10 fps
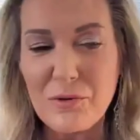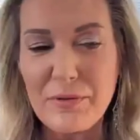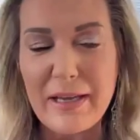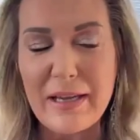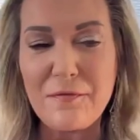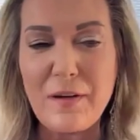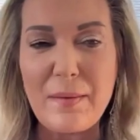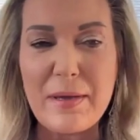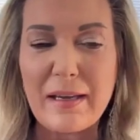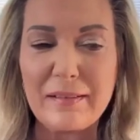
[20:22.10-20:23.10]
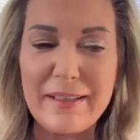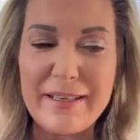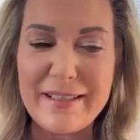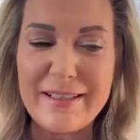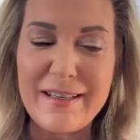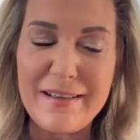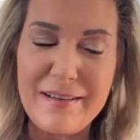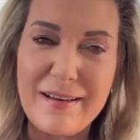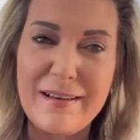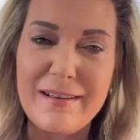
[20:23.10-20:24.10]
they can find me on
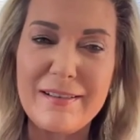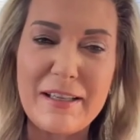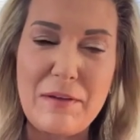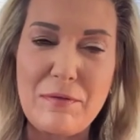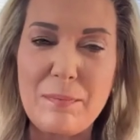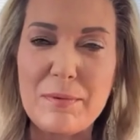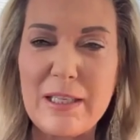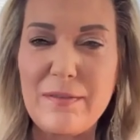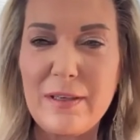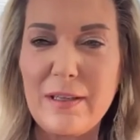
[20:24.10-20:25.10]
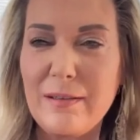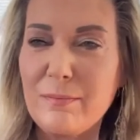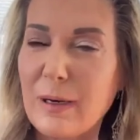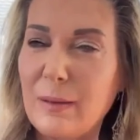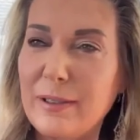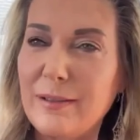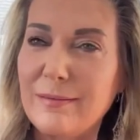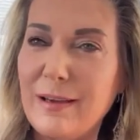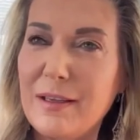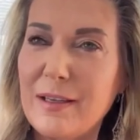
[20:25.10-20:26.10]
LinkedIn. Gave up TV, probably,
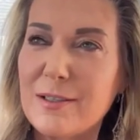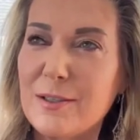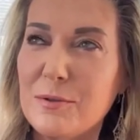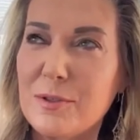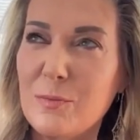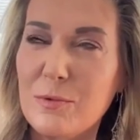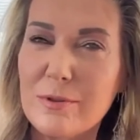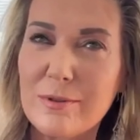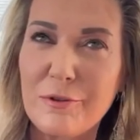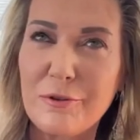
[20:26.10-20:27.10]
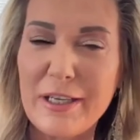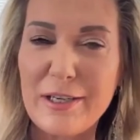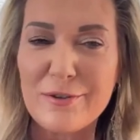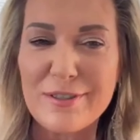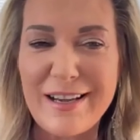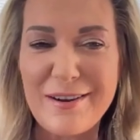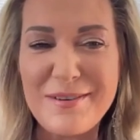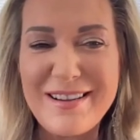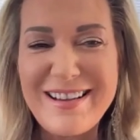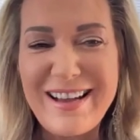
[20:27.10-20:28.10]
I think it's close to almost 30 years now.
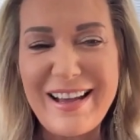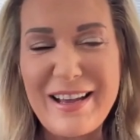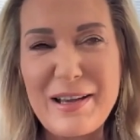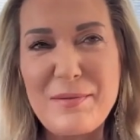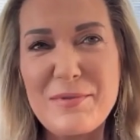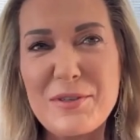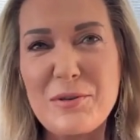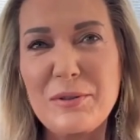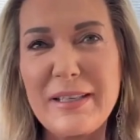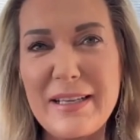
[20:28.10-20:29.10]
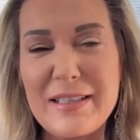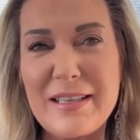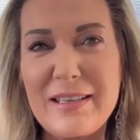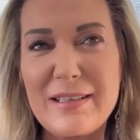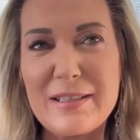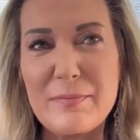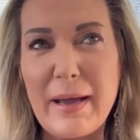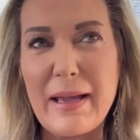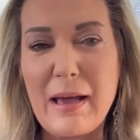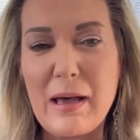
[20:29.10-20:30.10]
So LinkedIn is
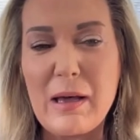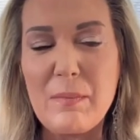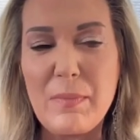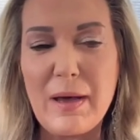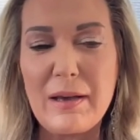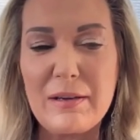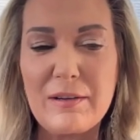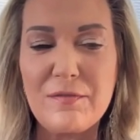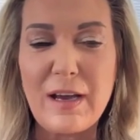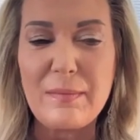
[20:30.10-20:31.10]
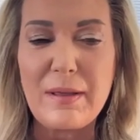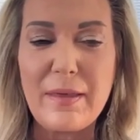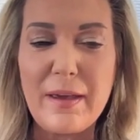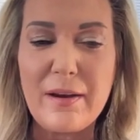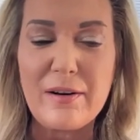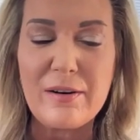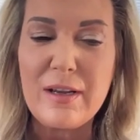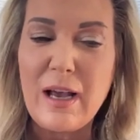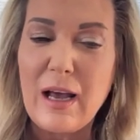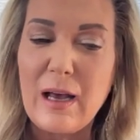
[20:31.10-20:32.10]
my hub. You can find me there.
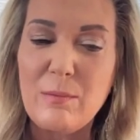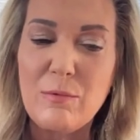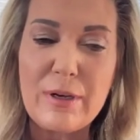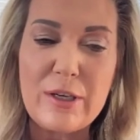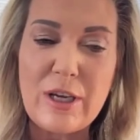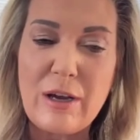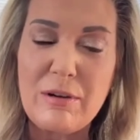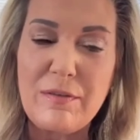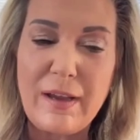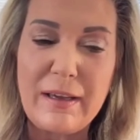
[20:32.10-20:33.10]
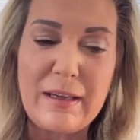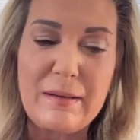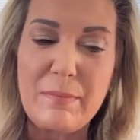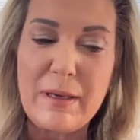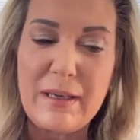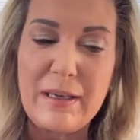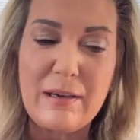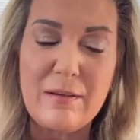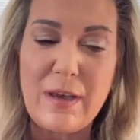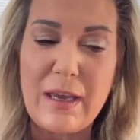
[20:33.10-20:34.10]
Reach out if I can be
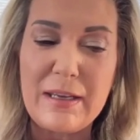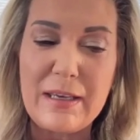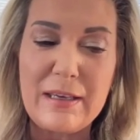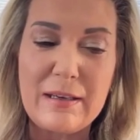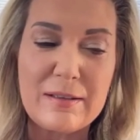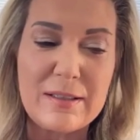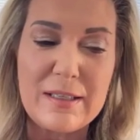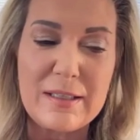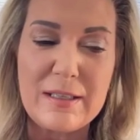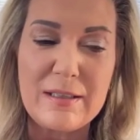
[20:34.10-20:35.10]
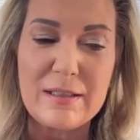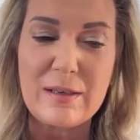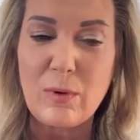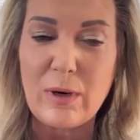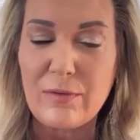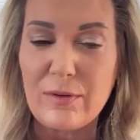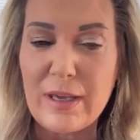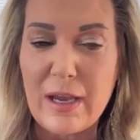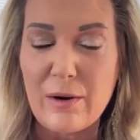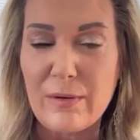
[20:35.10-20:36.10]
of any assistance in whatever
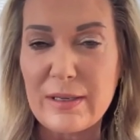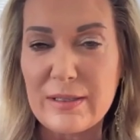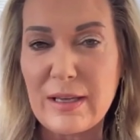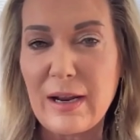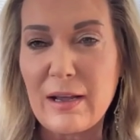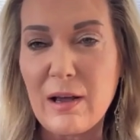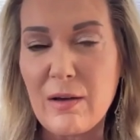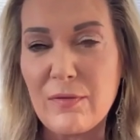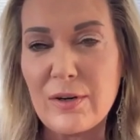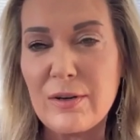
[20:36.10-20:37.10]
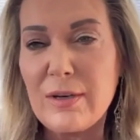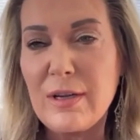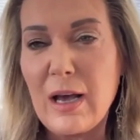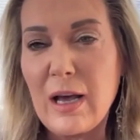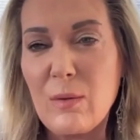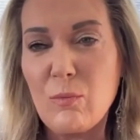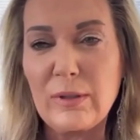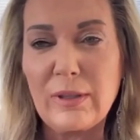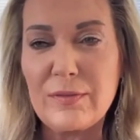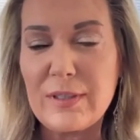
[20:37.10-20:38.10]
the areas that I cover. Would
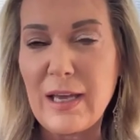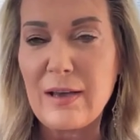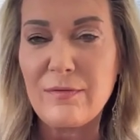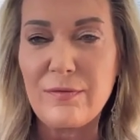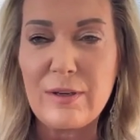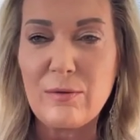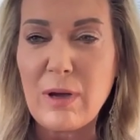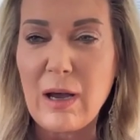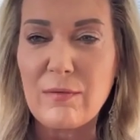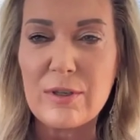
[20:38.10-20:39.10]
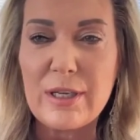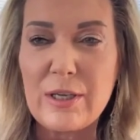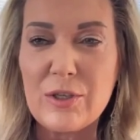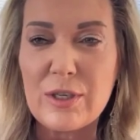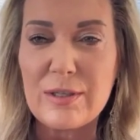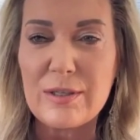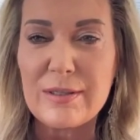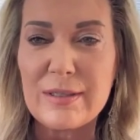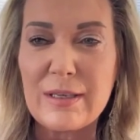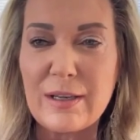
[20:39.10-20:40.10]
love to have,
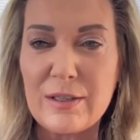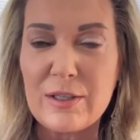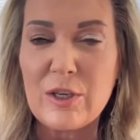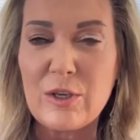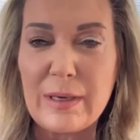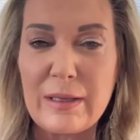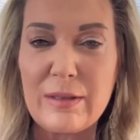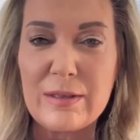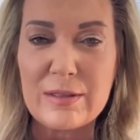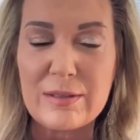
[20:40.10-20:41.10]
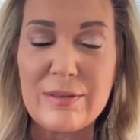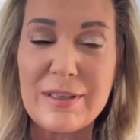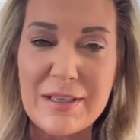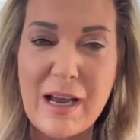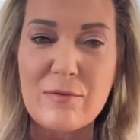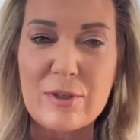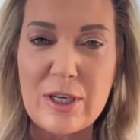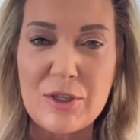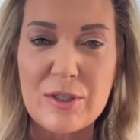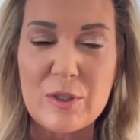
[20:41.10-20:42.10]
conversations and continuing this
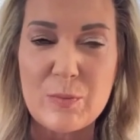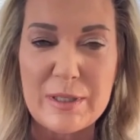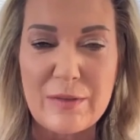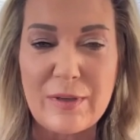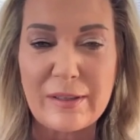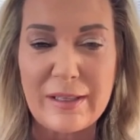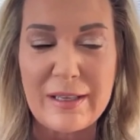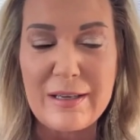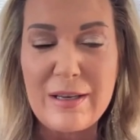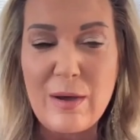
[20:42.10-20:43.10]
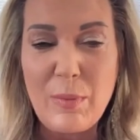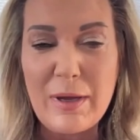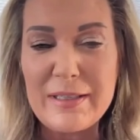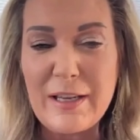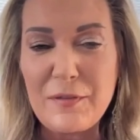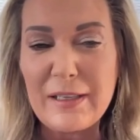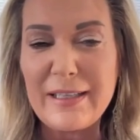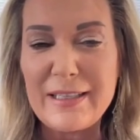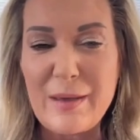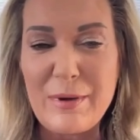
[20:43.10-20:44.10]
conversation specifically. But
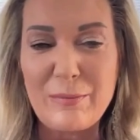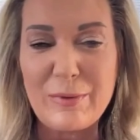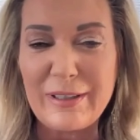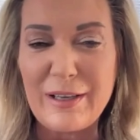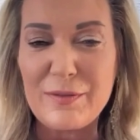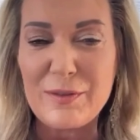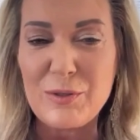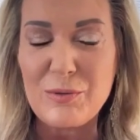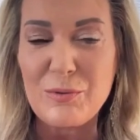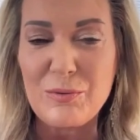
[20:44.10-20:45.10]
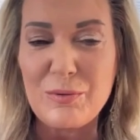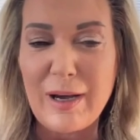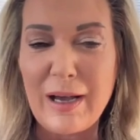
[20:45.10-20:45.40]
definitely, Damien, would love to,